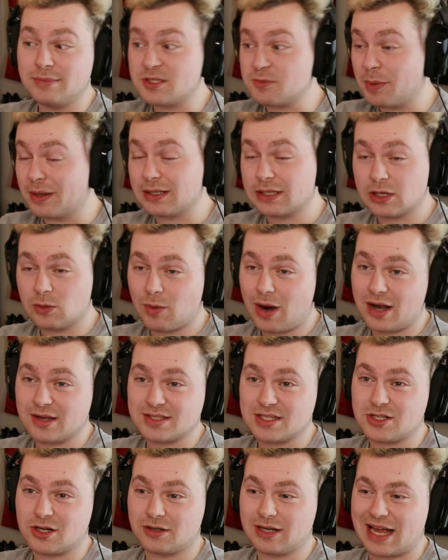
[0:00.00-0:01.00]
It's been a little while
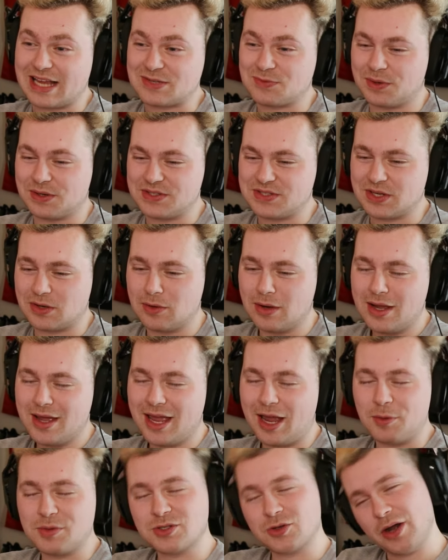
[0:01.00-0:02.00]
since her last one, so
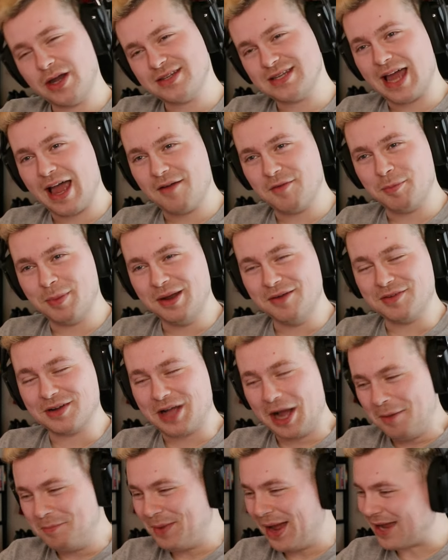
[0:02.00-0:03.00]
it was great to have a bit of a
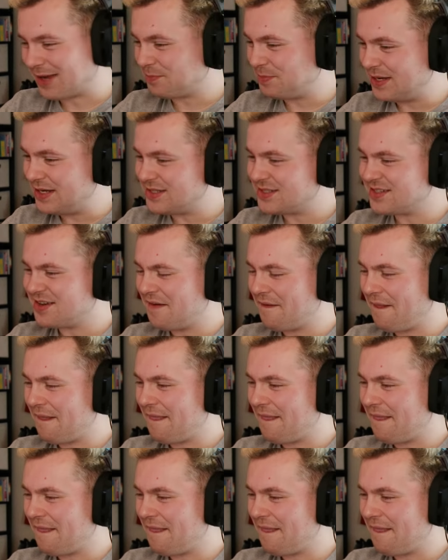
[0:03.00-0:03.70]
comeback piece.